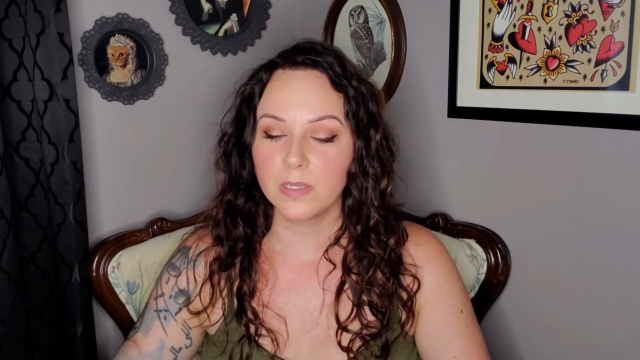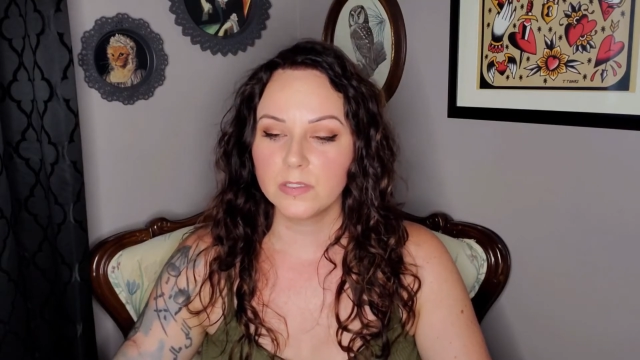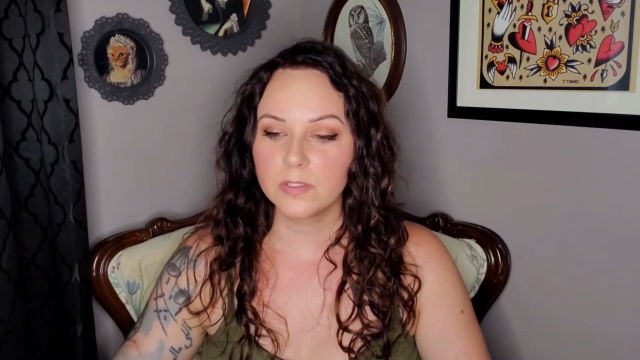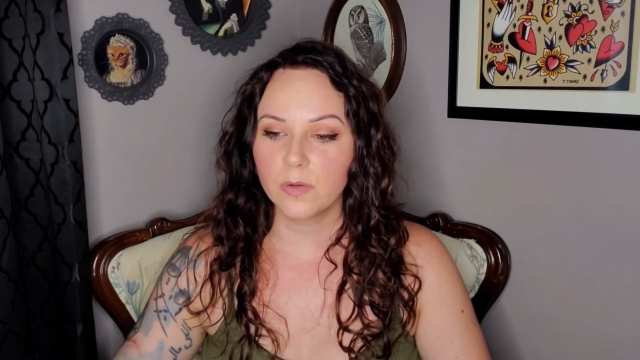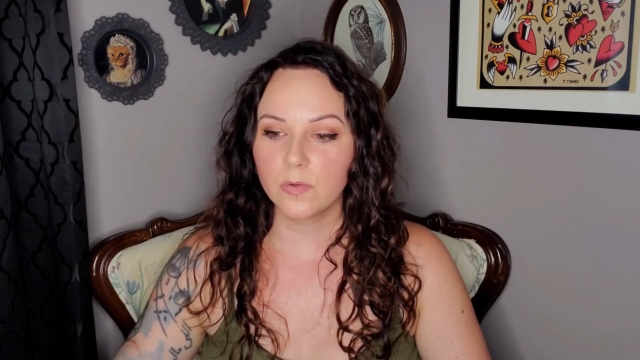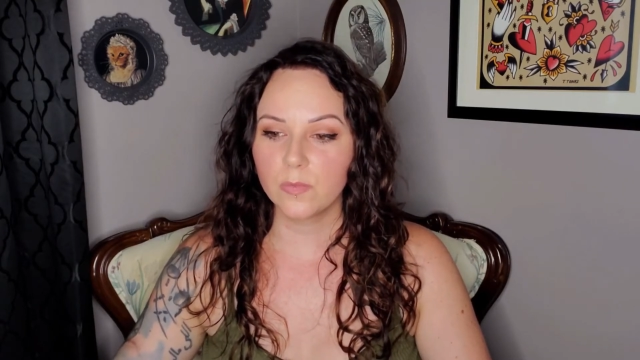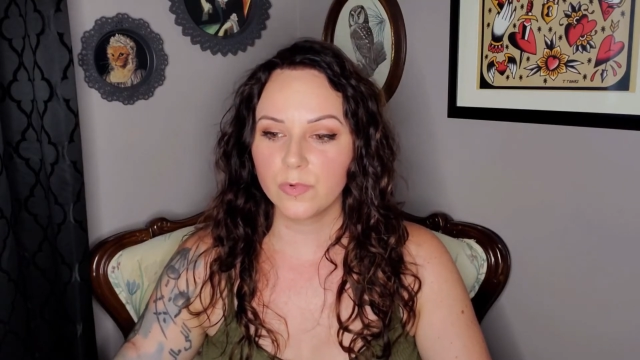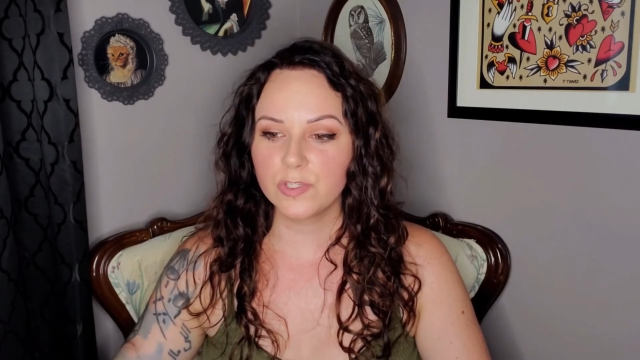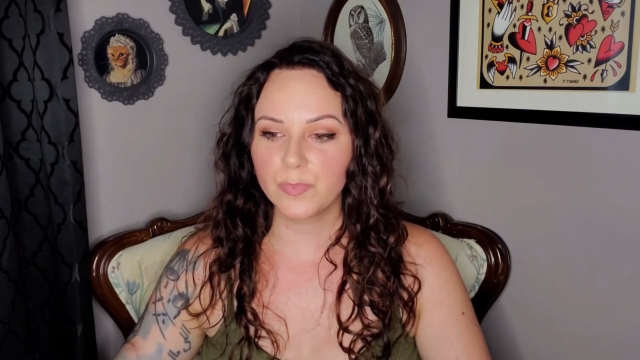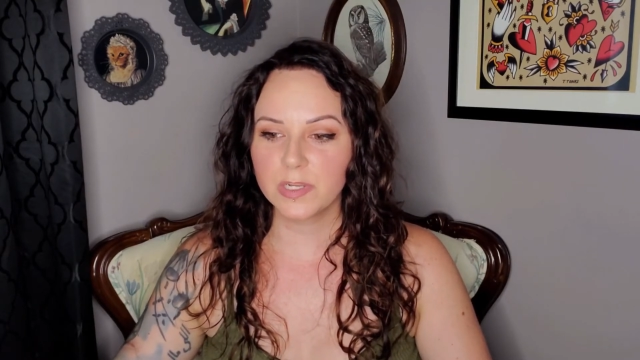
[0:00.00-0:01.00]
So,
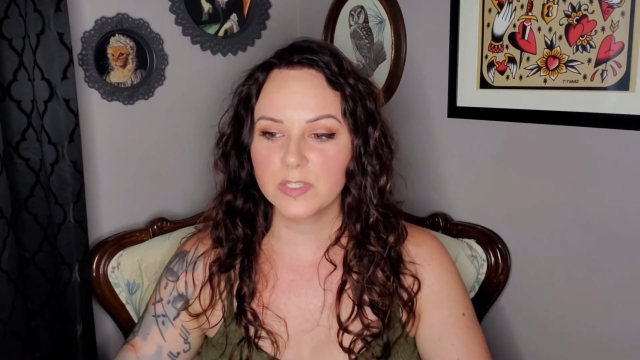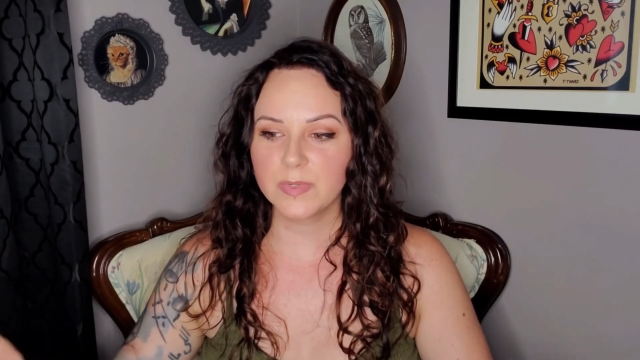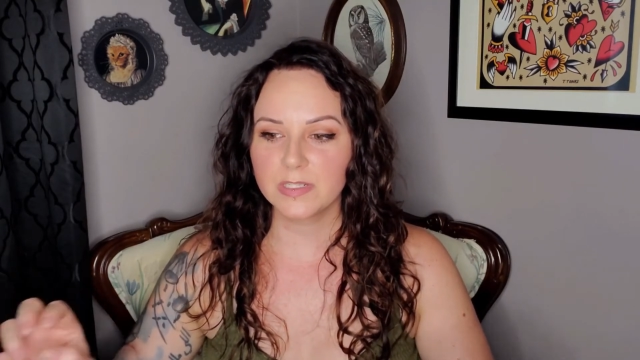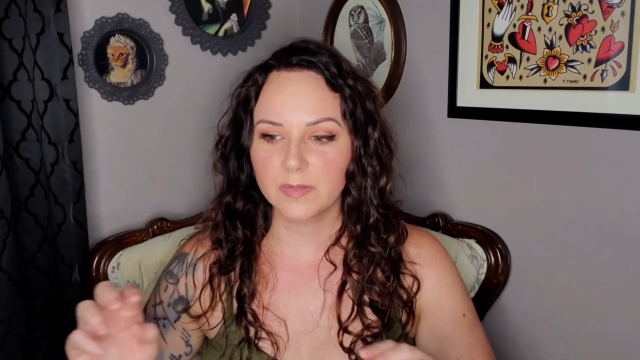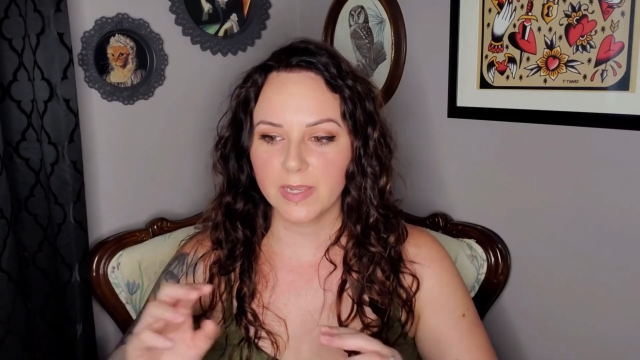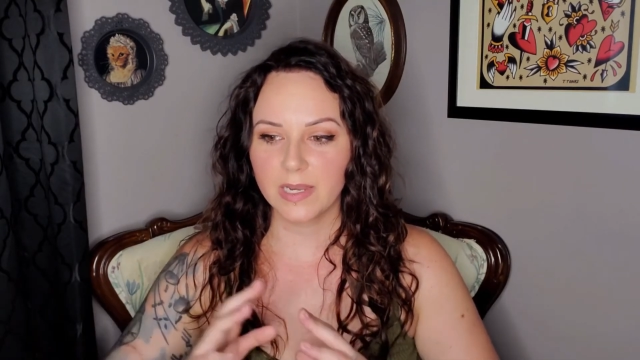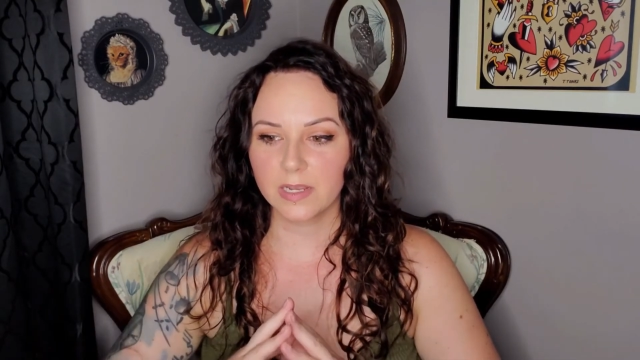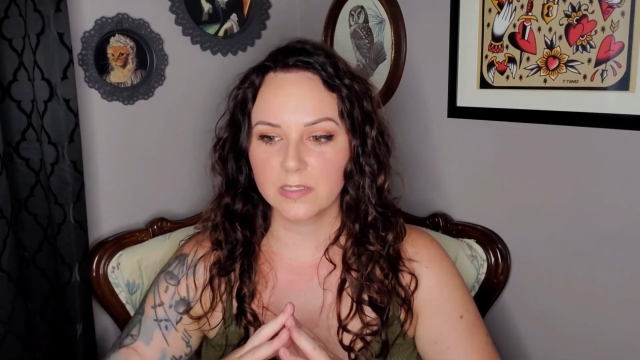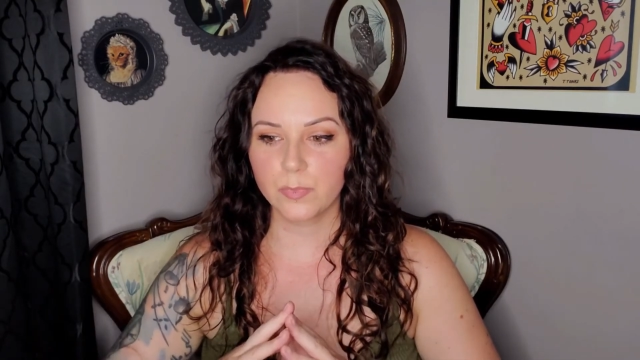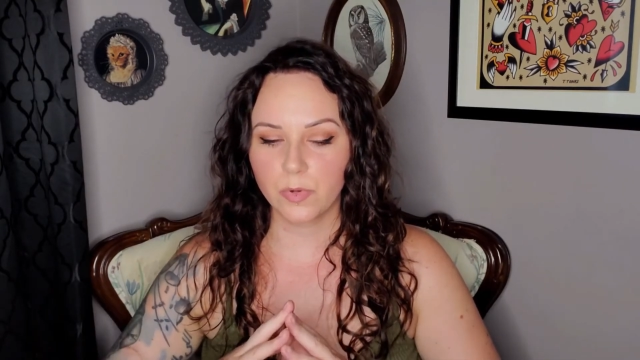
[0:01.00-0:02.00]
which brings me into my
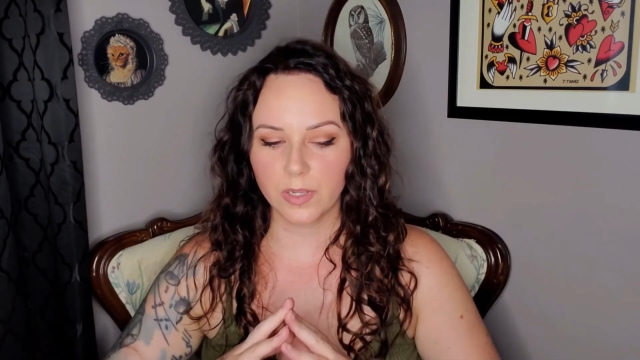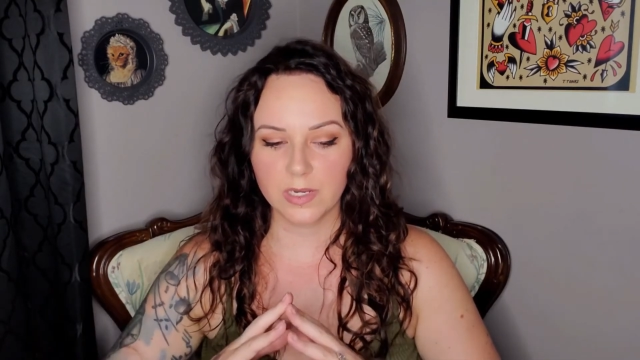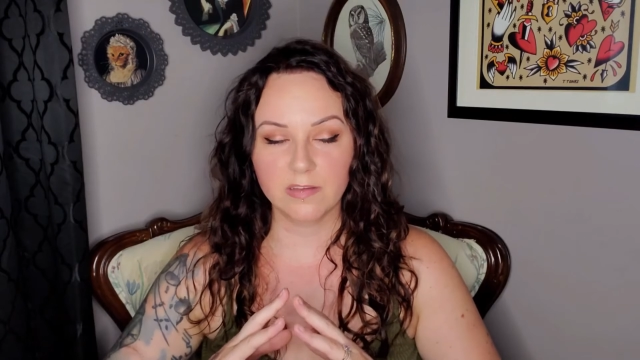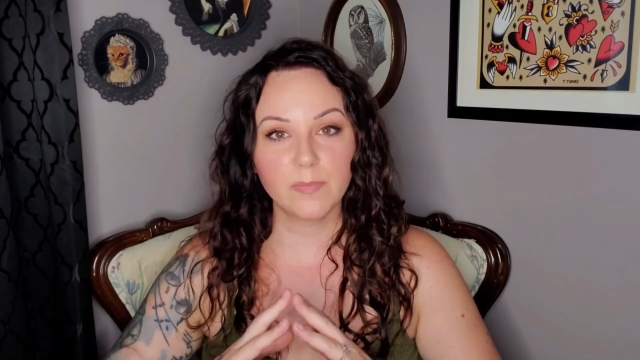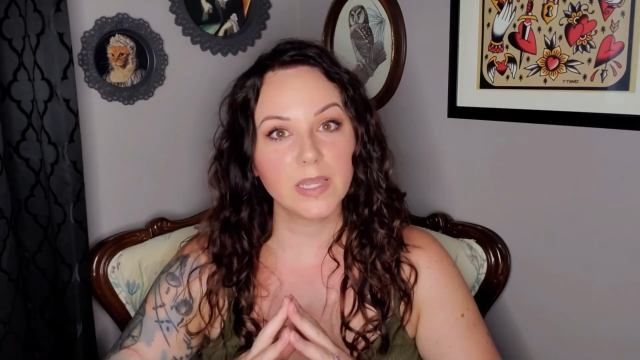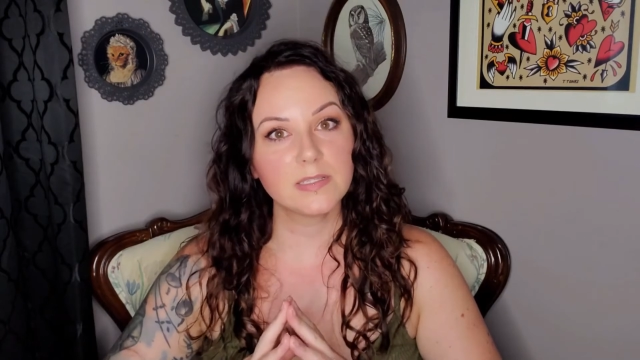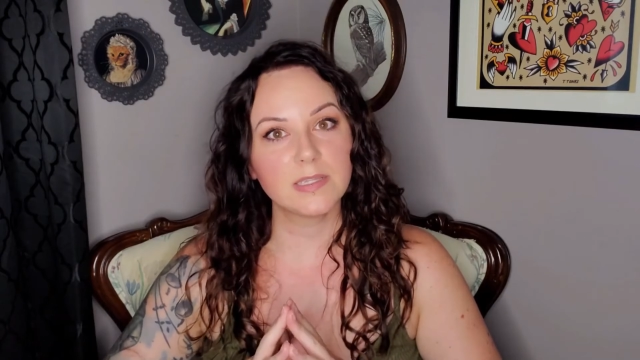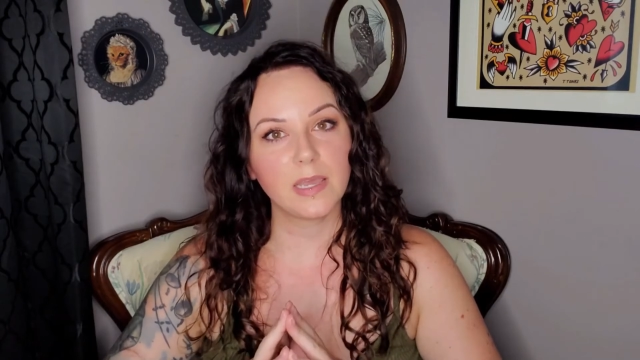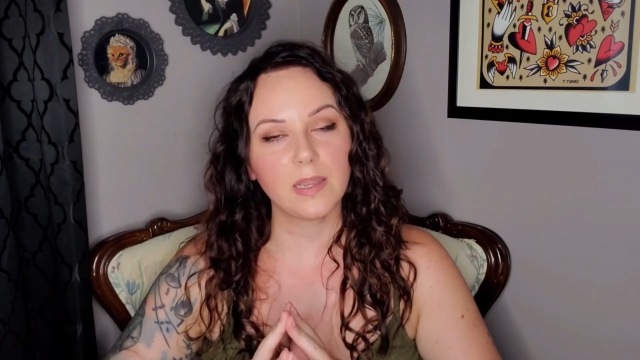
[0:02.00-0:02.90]
next point of mindset,